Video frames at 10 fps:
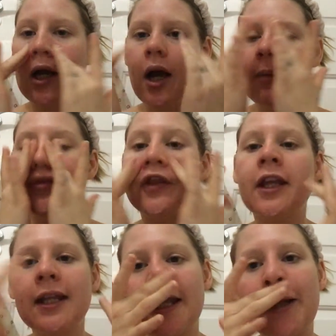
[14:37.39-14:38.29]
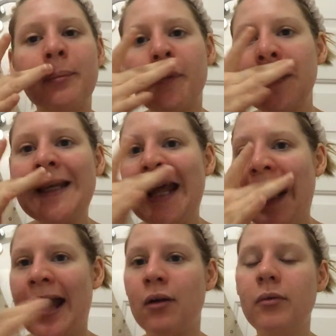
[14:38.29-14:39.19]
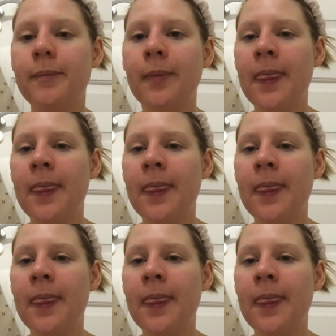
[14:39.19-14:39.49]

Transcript: I'm thinking now,